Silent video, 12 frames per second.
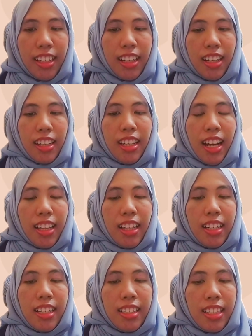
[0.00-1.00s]
The
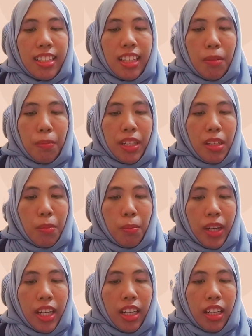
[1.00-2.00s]
analysis company
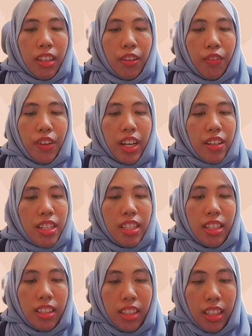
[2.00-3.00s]
made a very
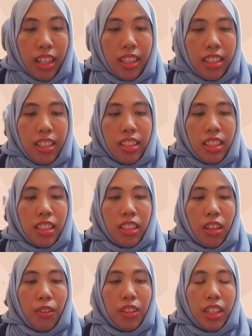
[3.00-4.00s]
detailed analysis
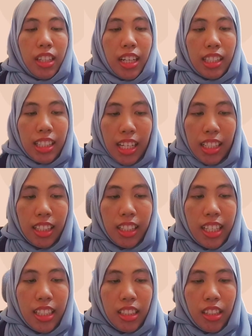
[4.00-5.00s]
of the data
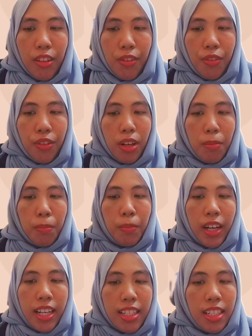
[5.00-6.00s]
collected from
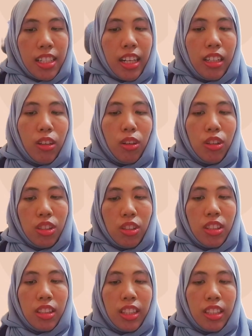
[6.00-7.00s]
branch and also
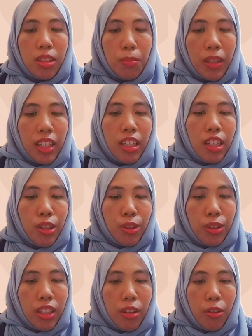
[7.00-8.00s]
salesmen
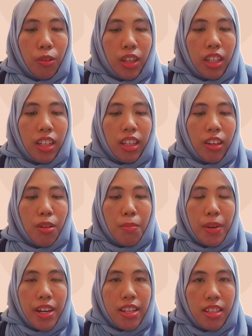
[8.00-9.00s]
included with the
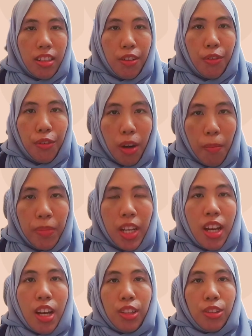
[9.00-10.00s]
comparison from
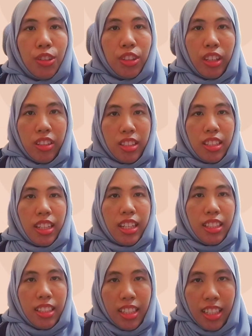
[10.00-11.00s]

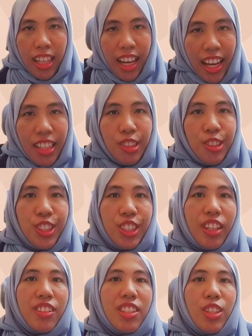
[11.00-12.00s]
2019 and
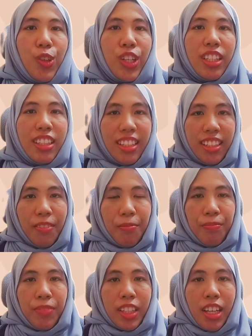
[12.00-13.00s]
2020.
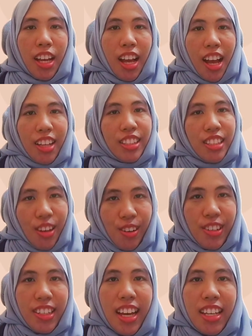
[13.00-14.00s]
So that's